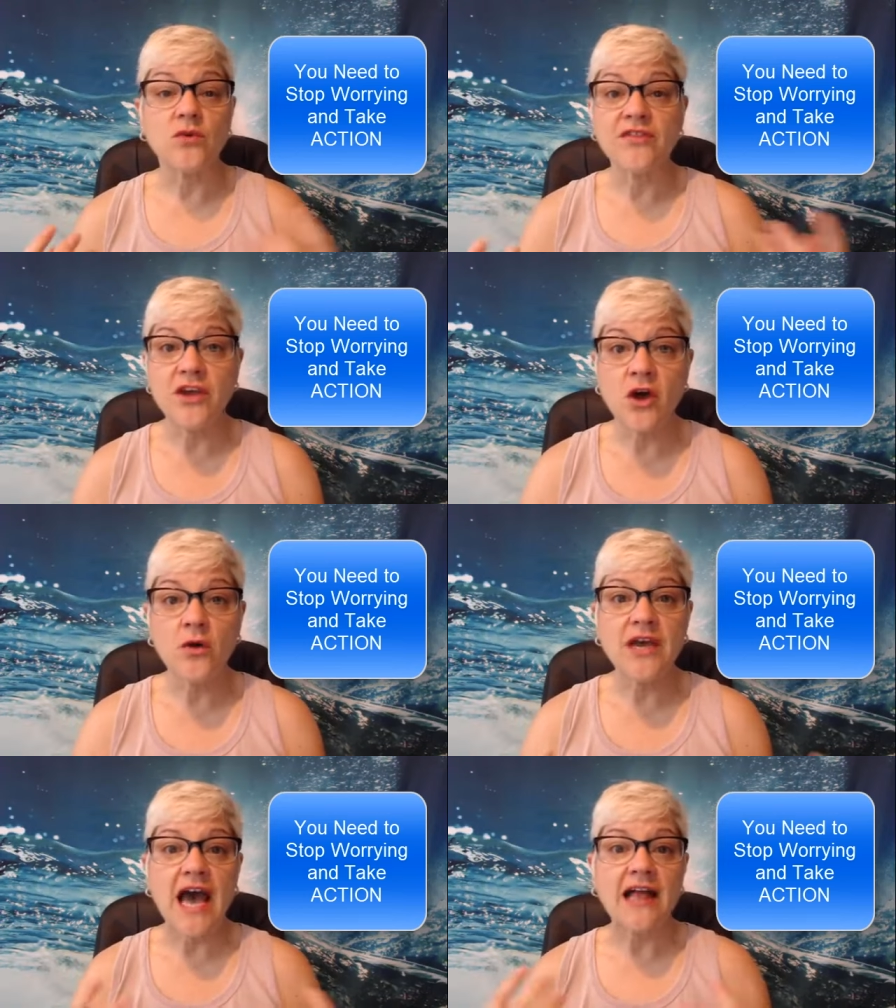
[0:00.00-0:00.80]
Will they go
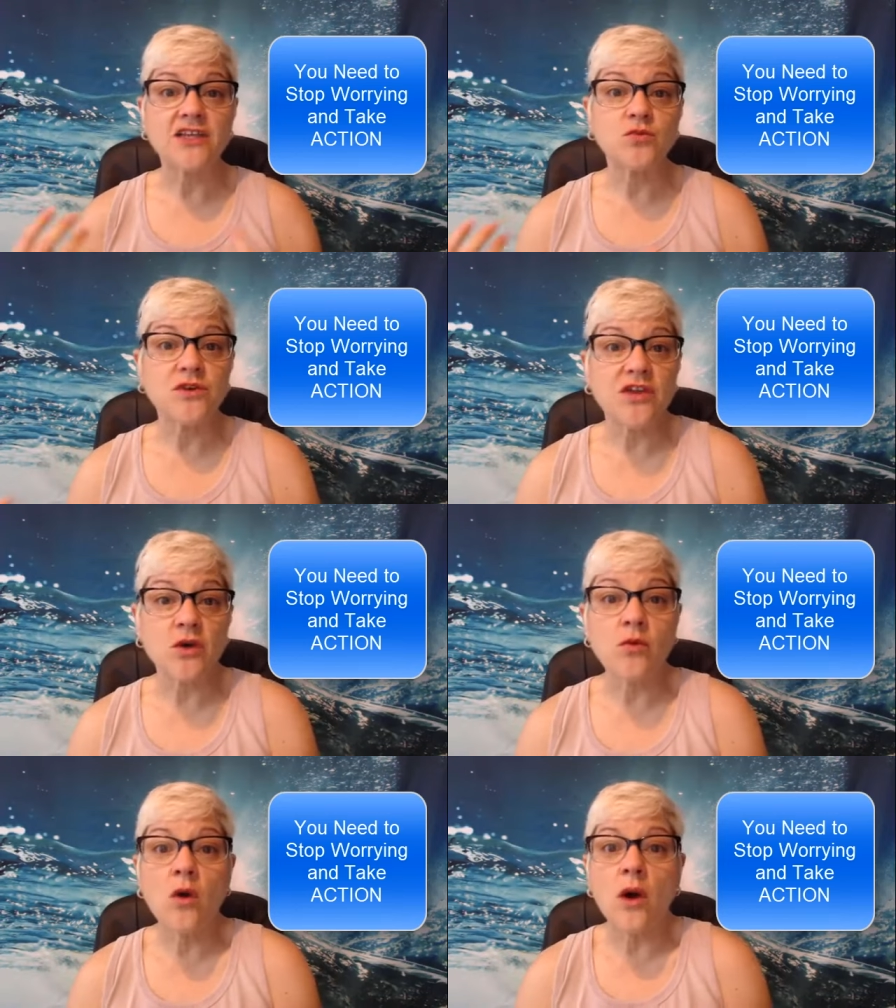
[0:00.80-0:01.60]
to college? Will they
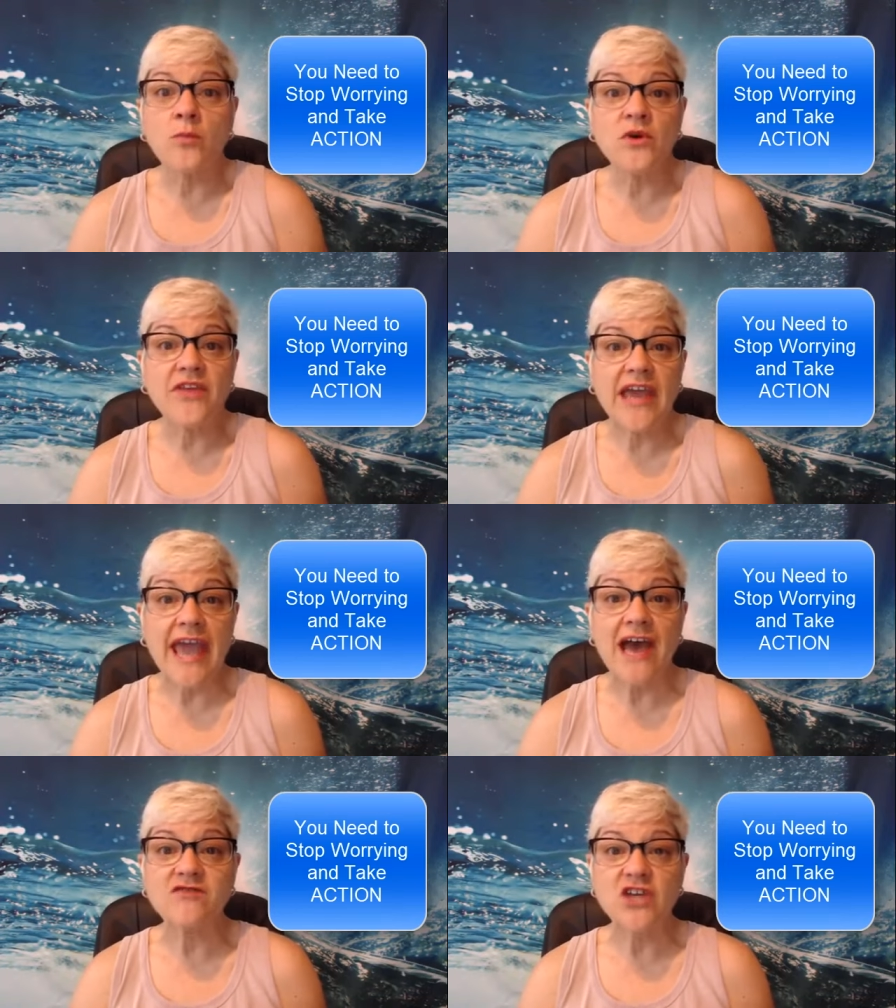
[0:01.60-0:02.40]
grow up? Will they
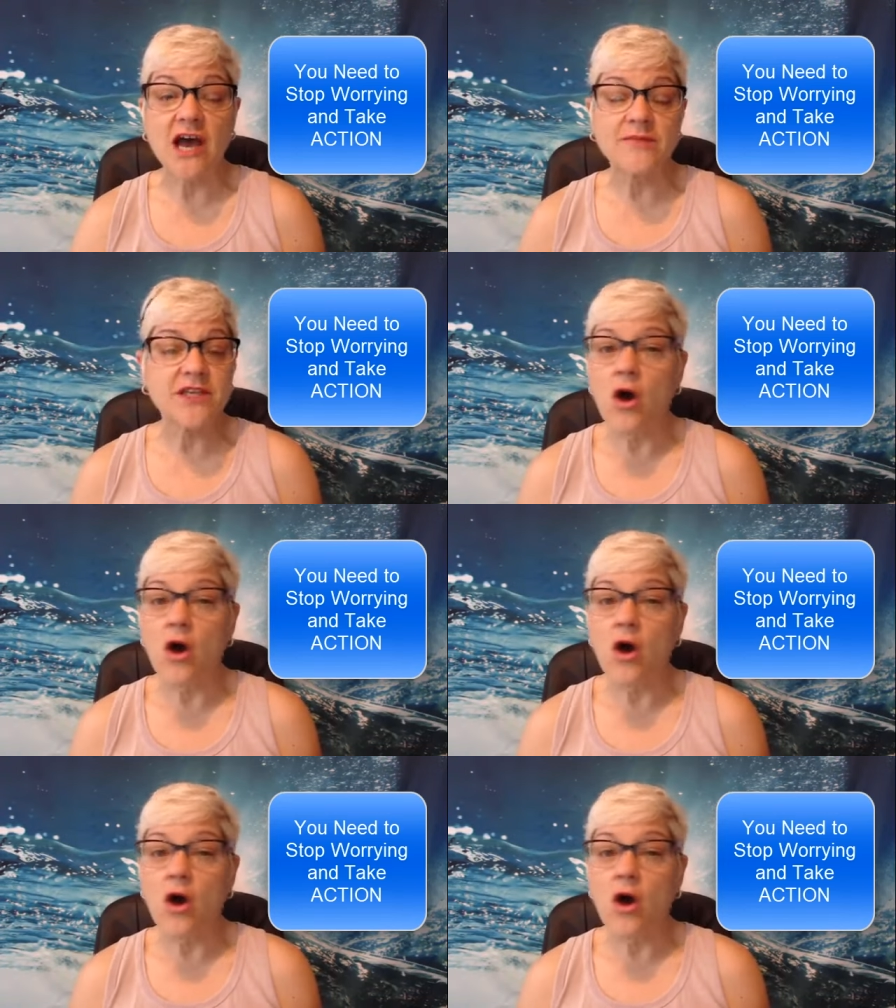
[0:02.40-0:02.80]
have jobs?